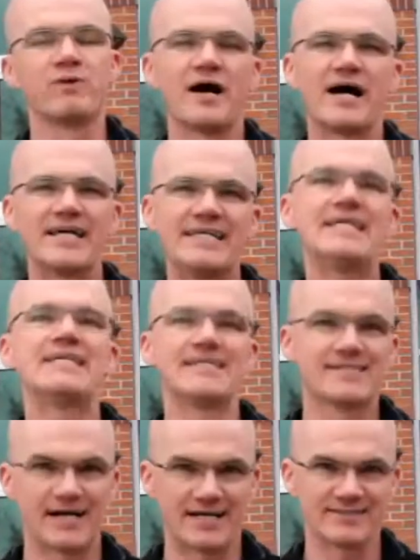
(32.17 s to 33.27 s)
Pie
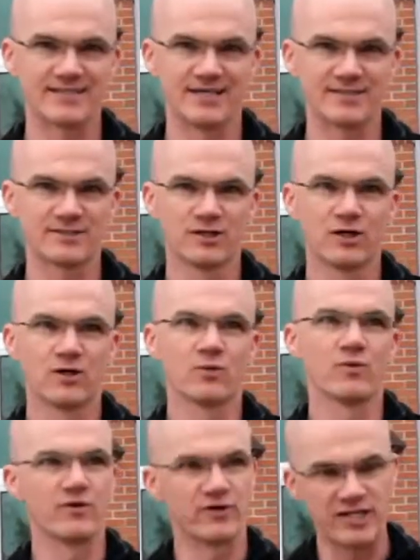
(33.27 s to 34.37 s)
Eating Contest,
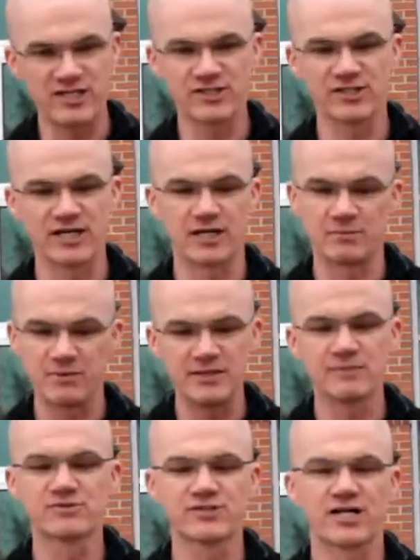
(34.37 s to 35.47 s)
where they're each going to get a
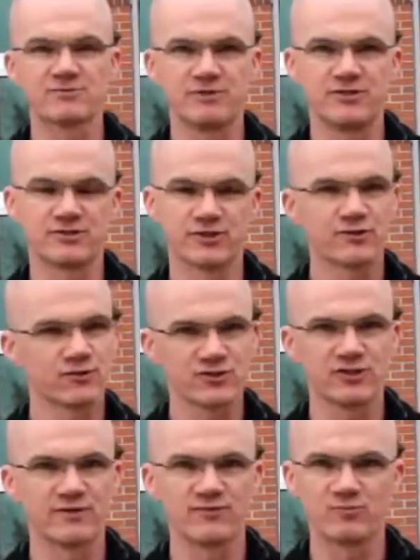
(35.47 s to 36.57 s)
medium-sized pizza
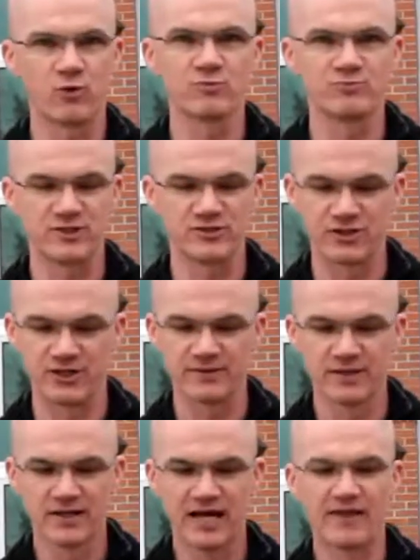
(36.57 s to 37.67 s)
courtesy of LaPorte Pizza,
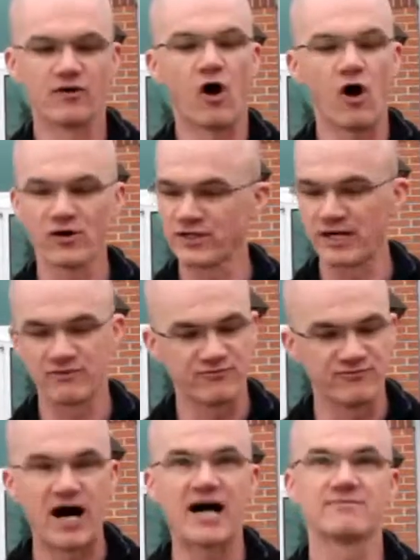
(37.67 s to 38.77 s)
and they're all going to get
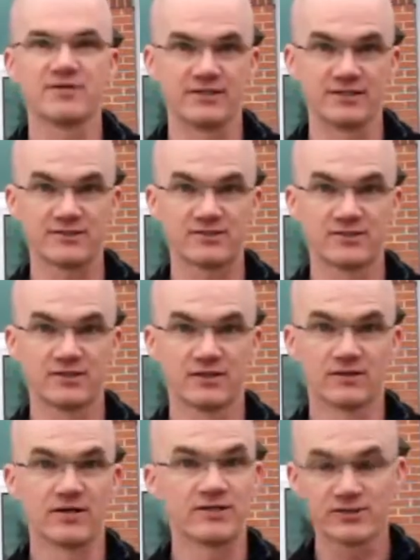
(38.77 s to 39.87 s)
five minutes.
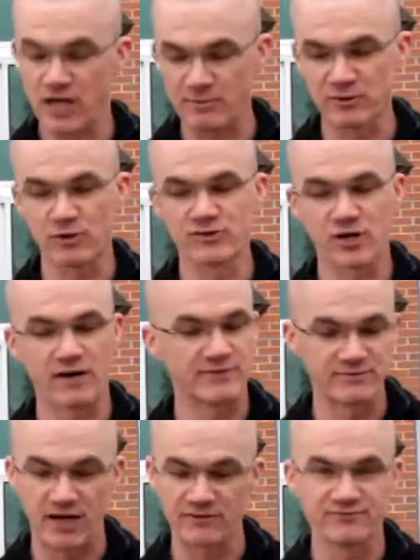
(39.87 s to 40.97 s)
Right, the timer goes off,
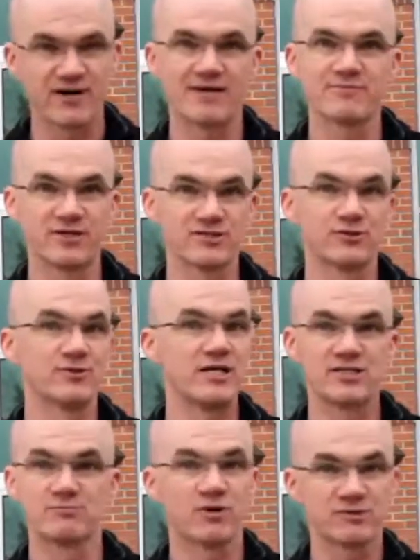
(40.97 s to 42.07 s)
they've got five minutes to
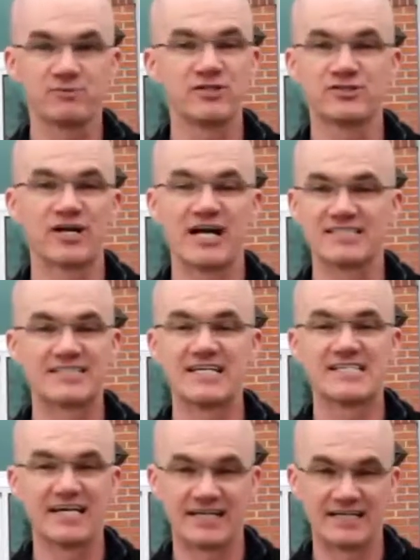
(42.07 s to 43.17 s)
eat as much pizza as they
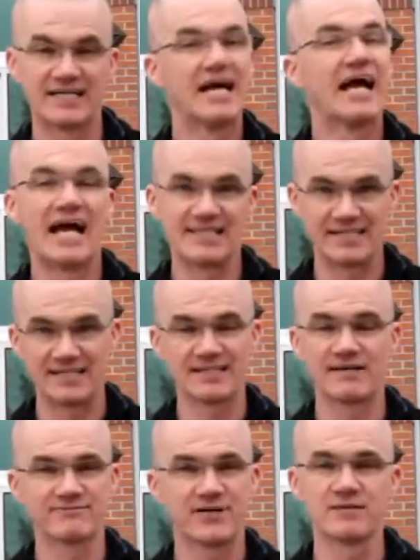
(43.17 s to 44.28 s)
can. At the end of
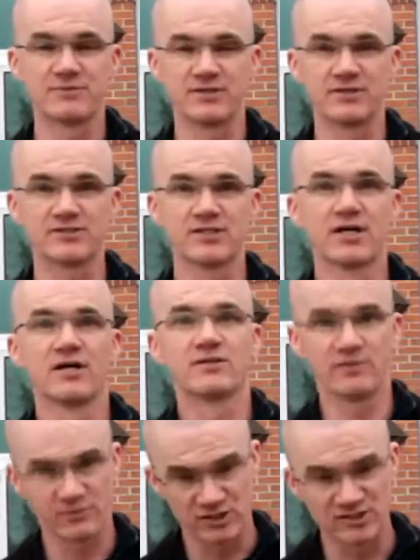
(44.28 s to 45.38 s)
that five minutes,
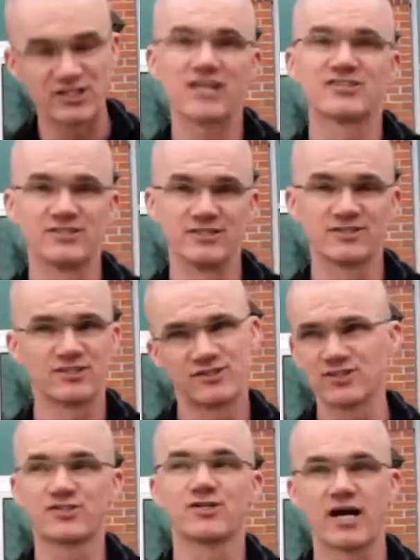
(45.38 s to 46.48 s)
the contestant, the
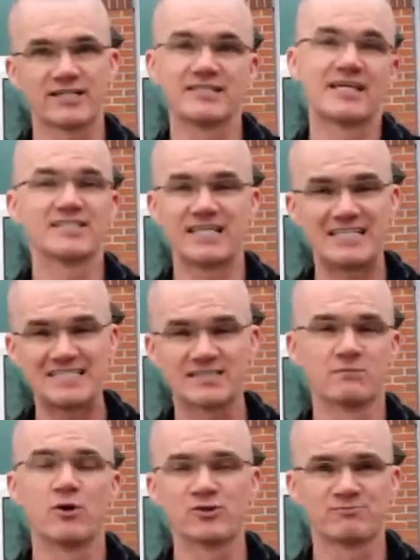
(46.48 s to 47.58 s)
disc jockey that has eaten
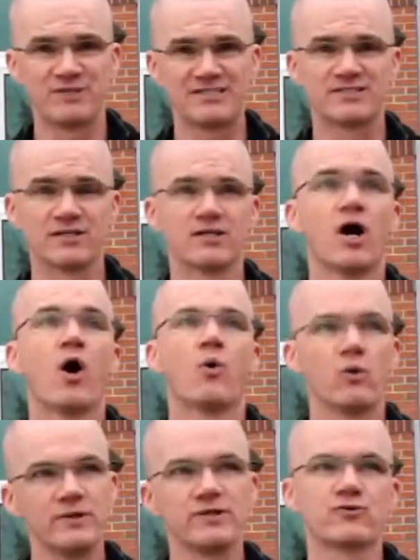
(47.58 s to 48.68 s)
the most pizza,
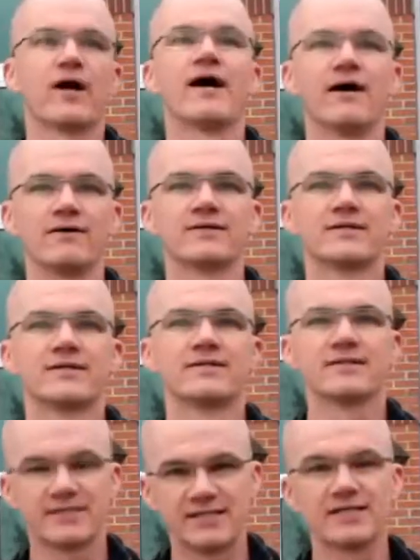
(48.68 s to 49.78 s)
will be crowned
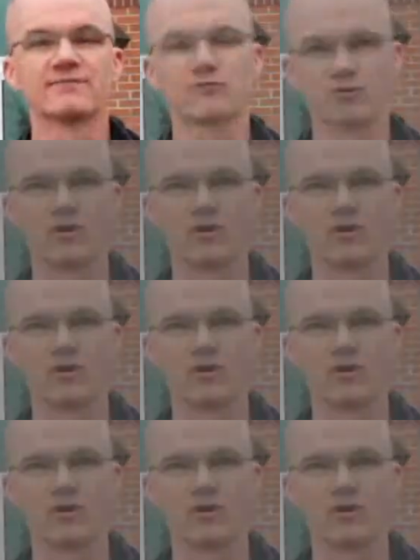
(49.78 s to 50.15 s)
the King of